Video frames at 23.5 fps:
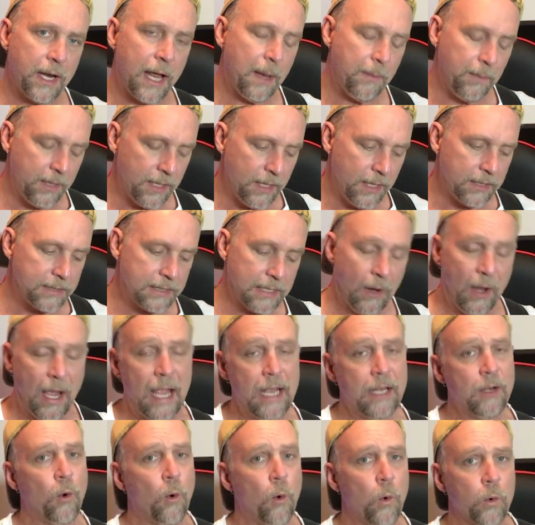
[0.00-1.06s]
Ibanez. Now, I
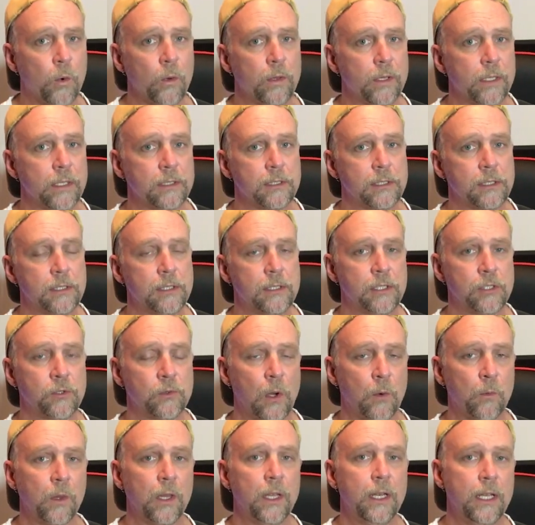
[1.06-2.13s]
had to order this, so
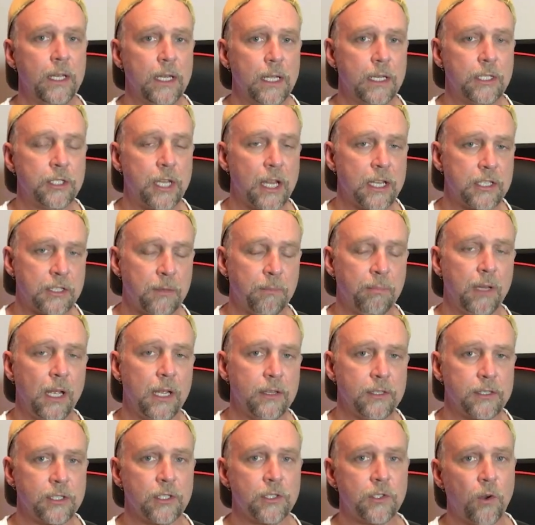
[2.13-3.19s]
I really didn't get a chance to play
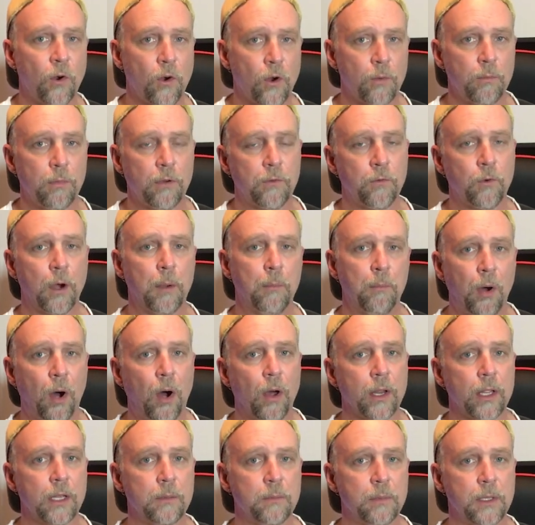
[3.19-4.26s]
this guitar before I
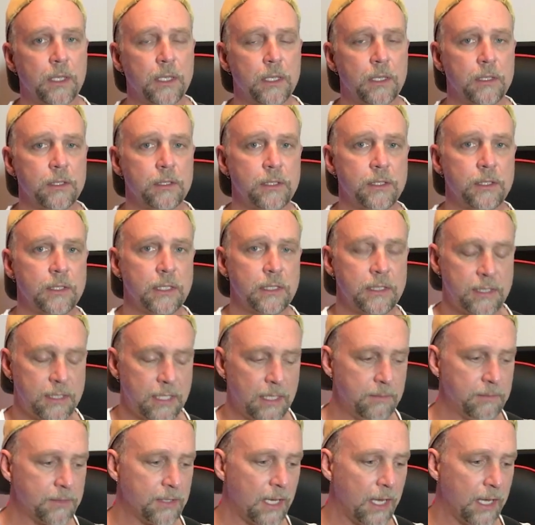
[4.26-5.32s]
bought it, because it
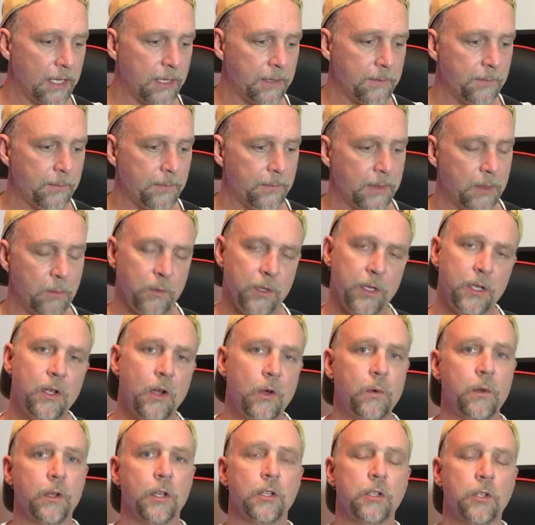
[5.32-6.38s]
seems like when you
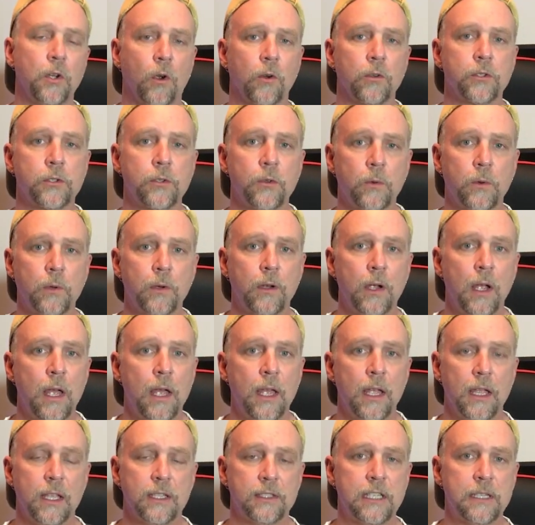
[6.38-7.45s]
go to a guitar store,
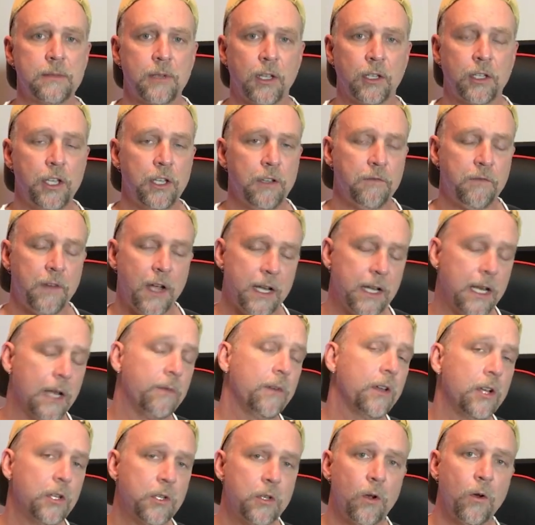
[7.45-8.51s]
it seems like you can find
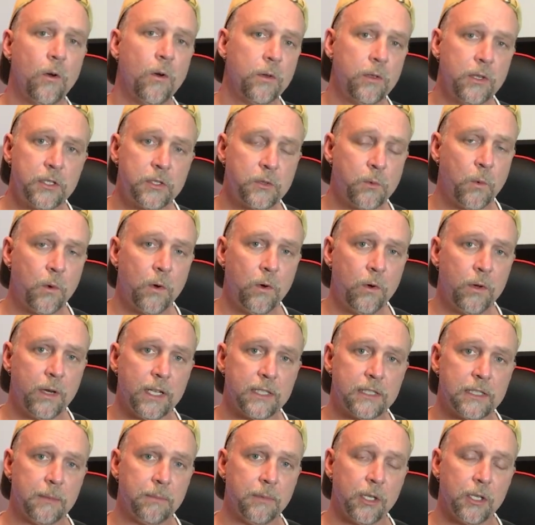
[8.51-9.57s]
every guitar in this world
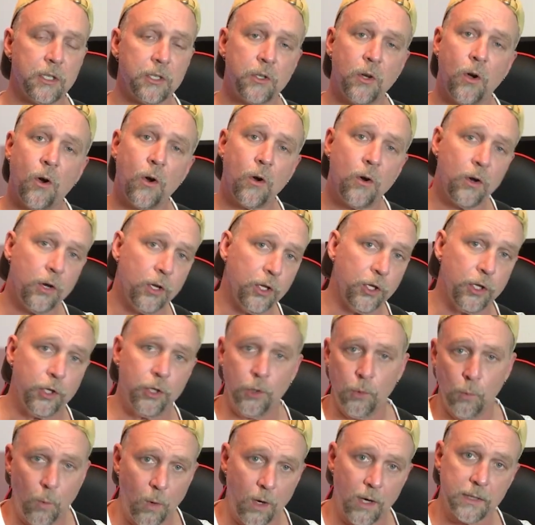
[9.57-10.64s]
except a guitar
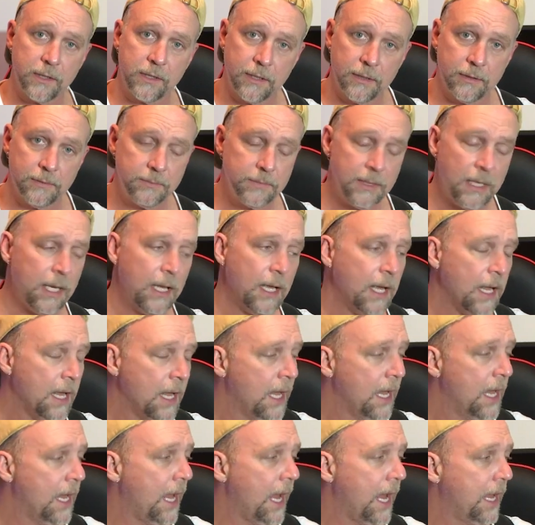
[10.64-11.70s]
you want.
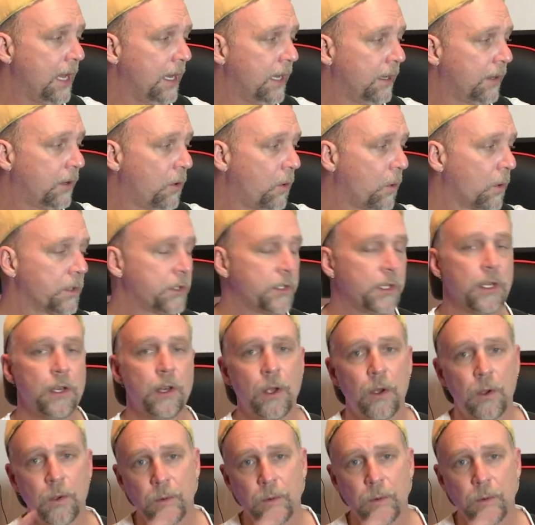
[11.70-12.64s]
And of course, we can